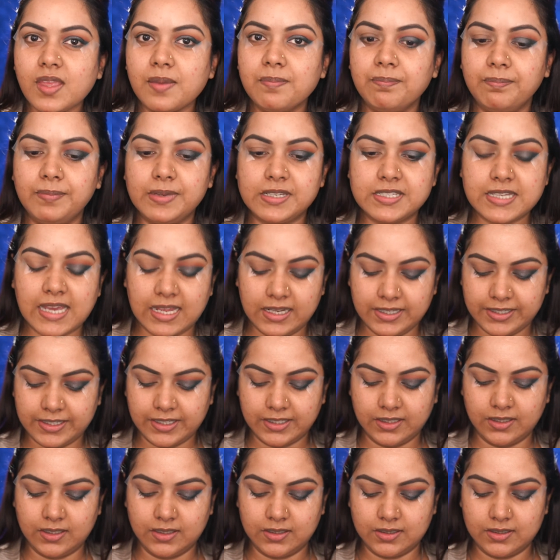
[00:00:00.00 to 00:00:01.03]
metallic
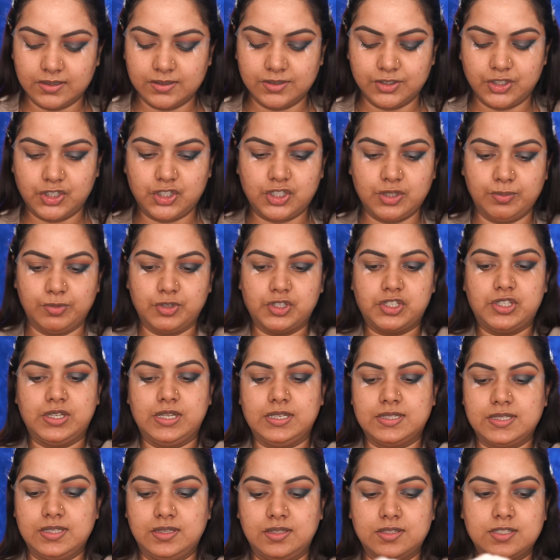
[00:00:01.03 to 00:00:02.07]
and the shimmer
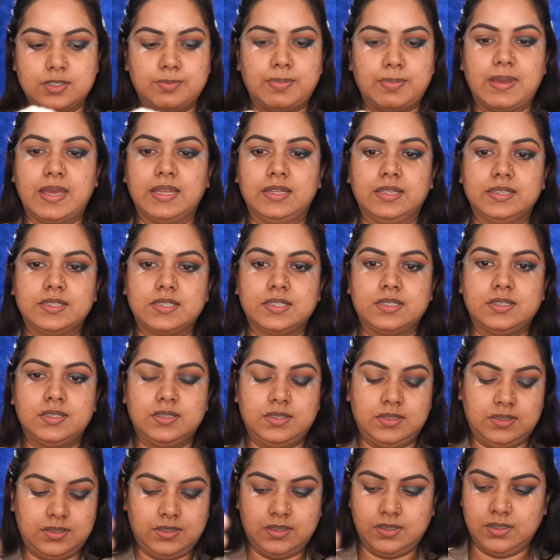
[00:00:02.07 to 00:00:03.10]
shades in this palette.
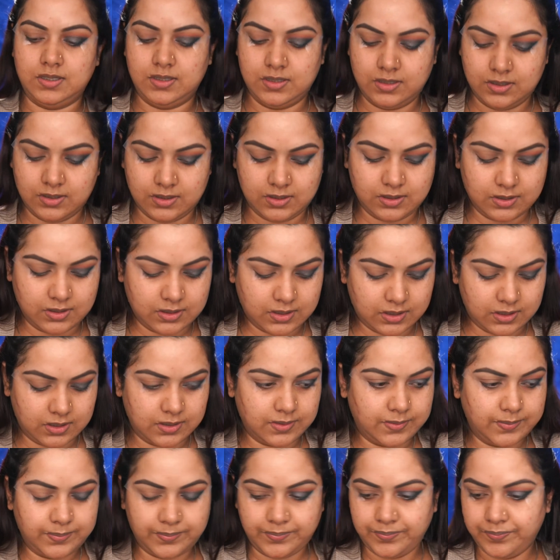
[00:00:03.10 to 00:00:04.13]
Okay,
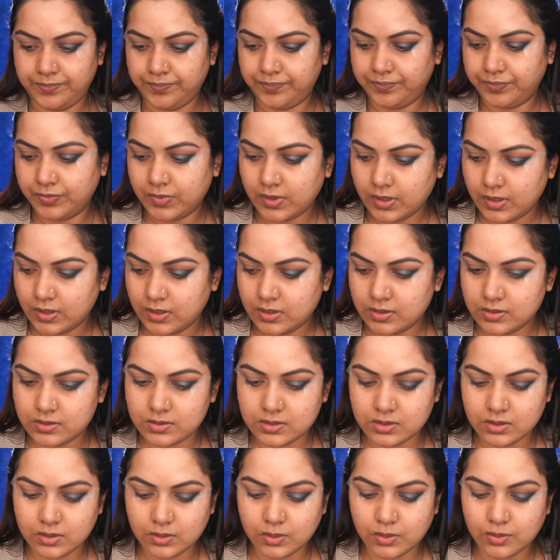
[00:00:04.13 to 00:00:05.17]

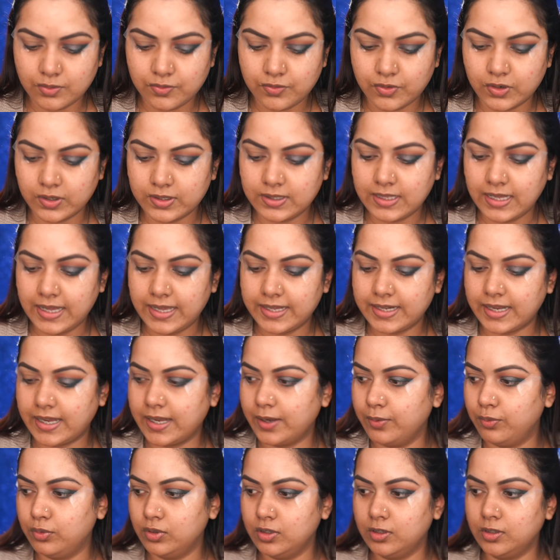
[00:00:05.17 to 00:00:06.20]
so for that
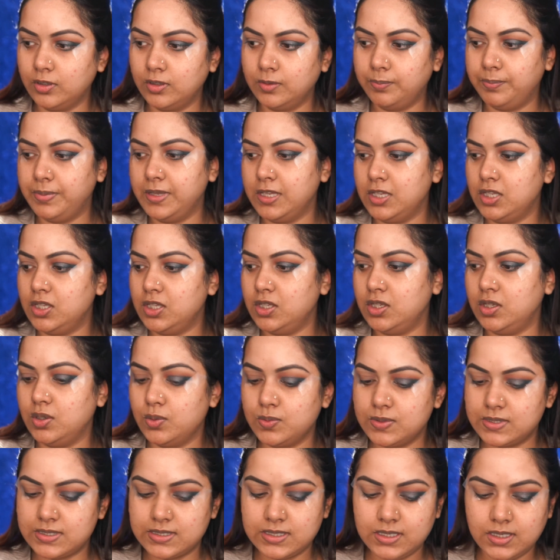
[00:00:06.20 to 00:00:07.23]
I will be
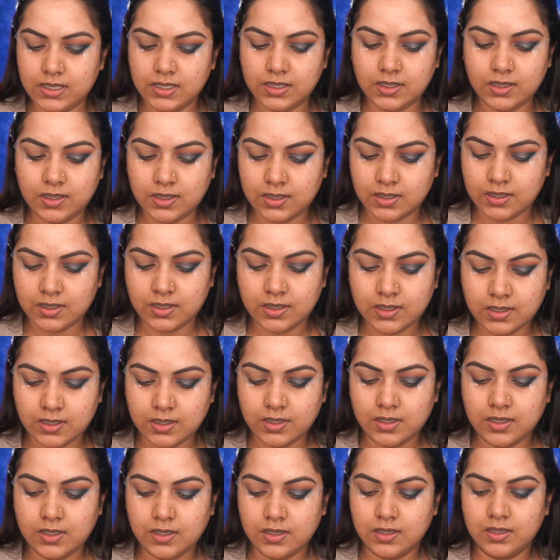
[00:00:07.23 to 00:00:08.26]
using
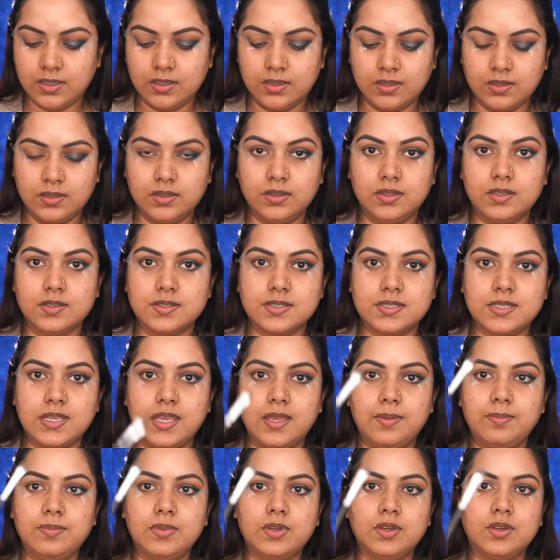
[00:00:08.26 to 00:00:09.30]
the
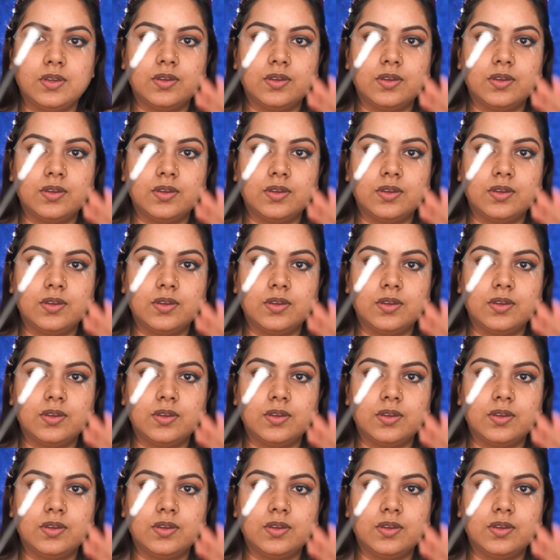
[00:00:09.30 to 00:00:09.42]
same